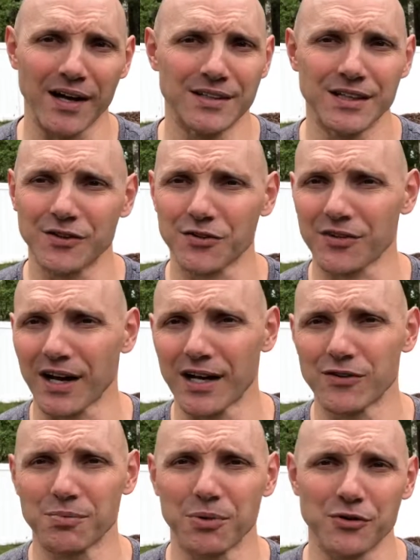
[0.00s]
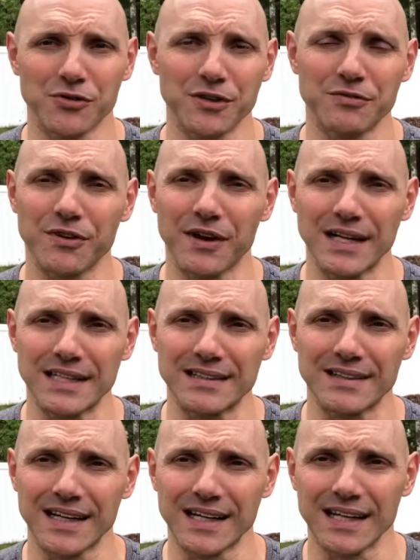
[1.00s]
neither side's pushing for
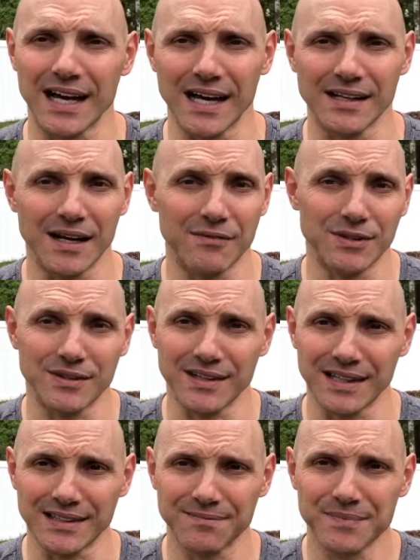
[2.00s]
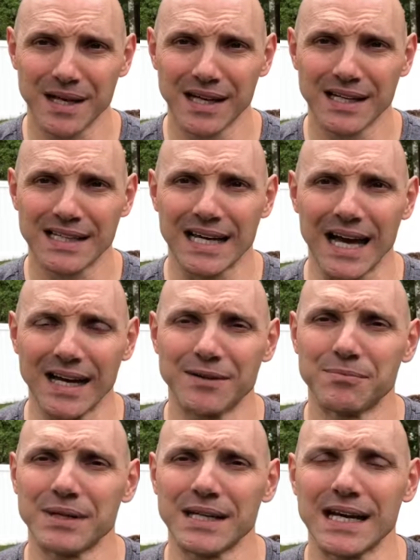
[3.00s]
anything and everything can
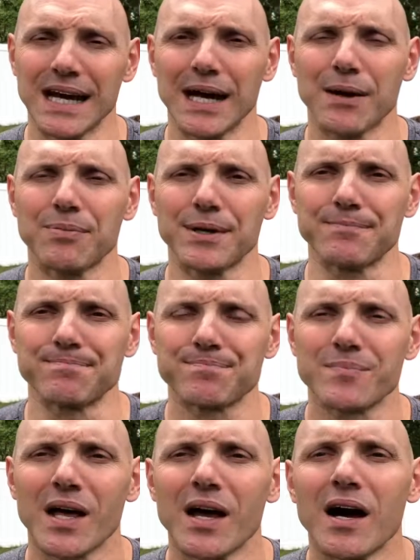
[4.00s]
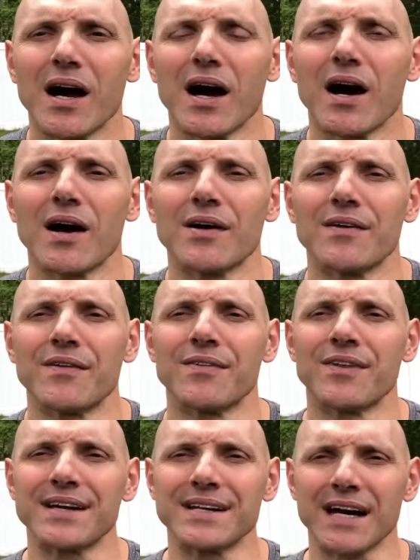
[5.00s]
be happy.
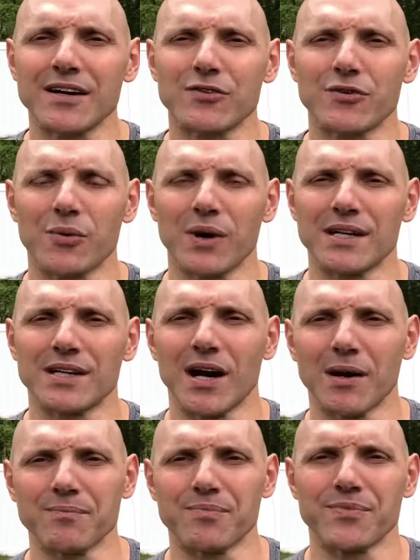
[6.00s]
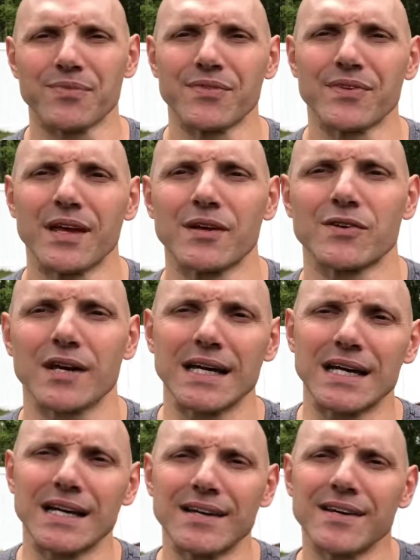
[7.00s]
The next one up that
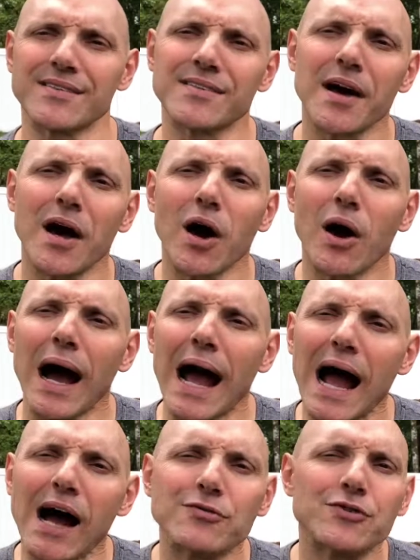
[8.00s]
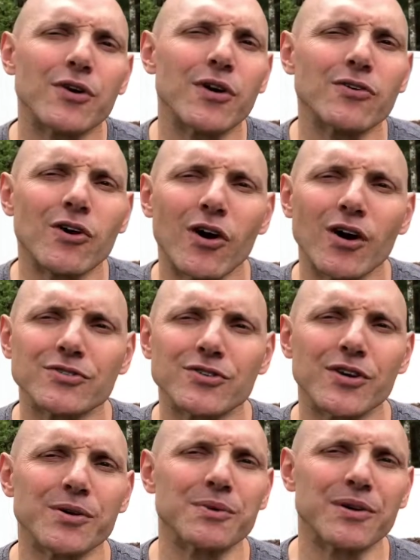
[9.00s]
is after a
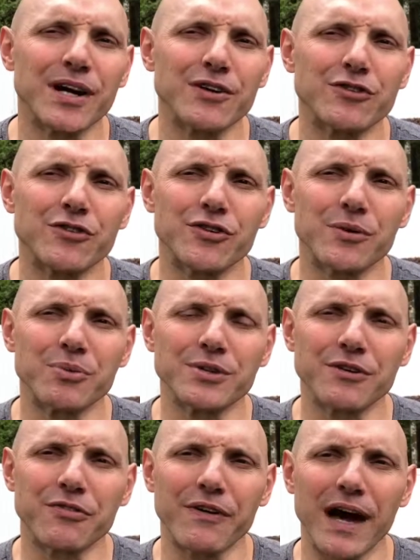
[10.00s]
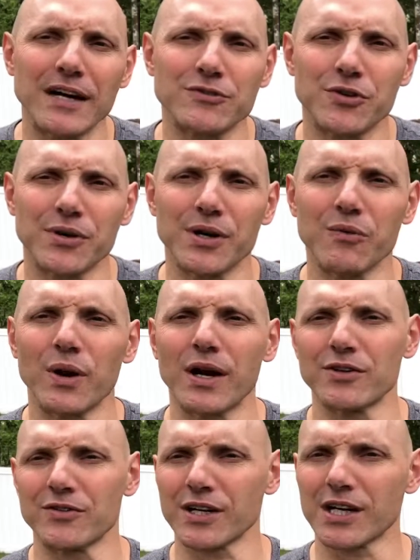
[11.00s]
long-term relationship with the factory
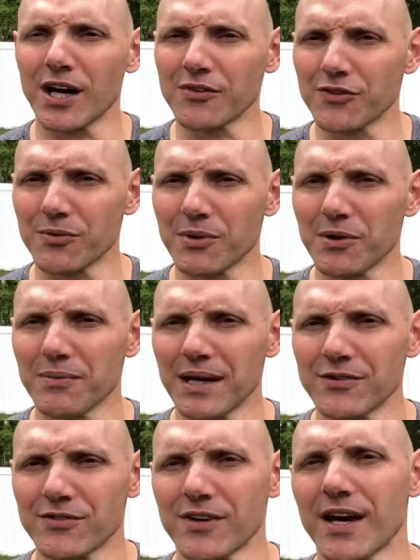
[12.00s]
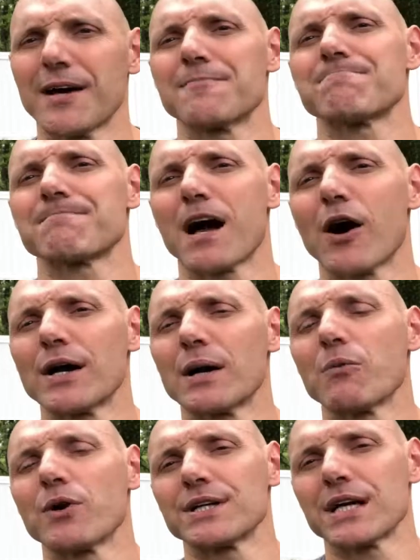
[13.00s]
where the customer may say, all right, I'm
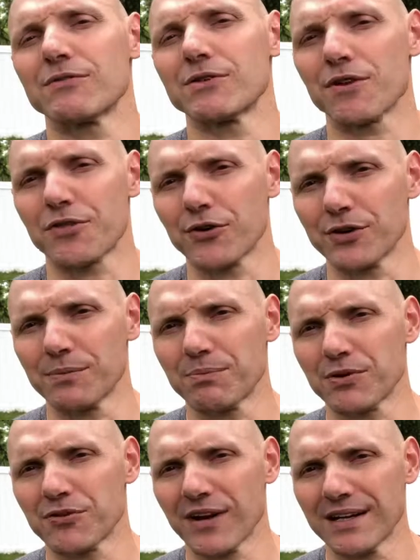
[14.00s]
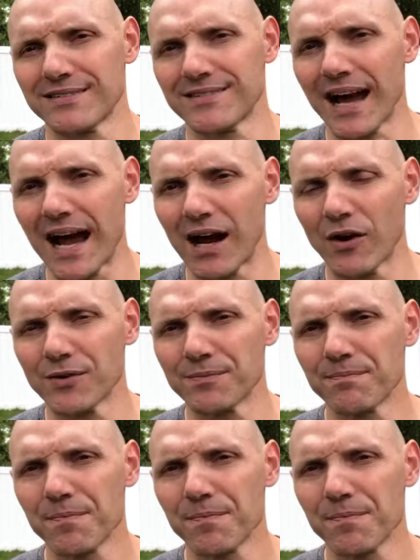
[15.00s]
willing to give you the 30% down,